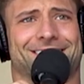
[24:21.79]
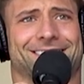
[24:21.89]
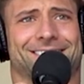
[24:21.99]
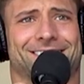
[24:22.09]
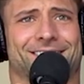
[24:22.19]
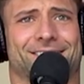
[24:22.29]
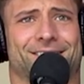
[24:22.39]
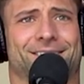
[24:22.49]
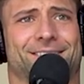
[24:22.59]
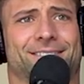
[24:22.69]

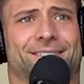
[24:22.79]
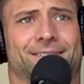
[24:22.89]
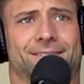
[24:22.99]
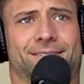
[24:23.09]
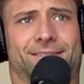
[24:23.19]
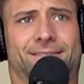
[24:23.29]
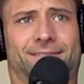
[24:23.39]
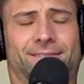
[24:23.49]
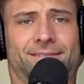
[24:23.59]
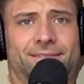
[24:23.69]

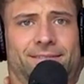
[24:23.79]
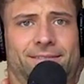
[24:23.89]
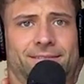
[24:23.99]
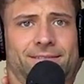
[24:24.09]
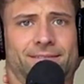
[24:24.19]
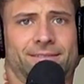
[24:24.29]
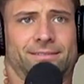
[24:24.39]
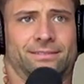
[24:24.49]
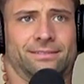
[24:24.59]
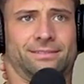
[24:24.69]

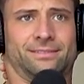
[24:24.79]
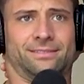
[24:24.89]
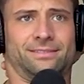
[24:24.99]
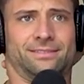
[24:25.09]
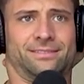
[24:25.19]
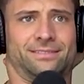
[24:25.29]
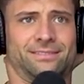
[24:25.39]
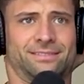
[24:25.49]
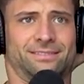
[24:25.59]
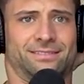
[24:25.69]

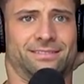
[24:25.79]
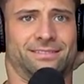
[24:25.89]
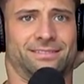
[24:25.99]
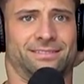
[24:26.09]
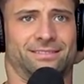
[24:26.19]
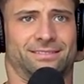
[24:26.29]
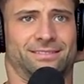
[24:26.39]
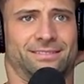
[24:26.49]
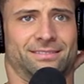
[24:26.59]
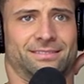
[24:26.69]

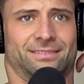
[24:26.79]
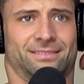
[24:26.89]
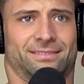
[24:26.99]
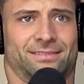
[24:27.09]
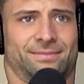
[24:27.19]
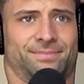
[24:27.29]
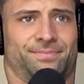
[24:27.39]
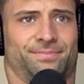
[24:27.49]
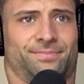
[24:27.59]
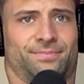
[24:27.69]
(silent)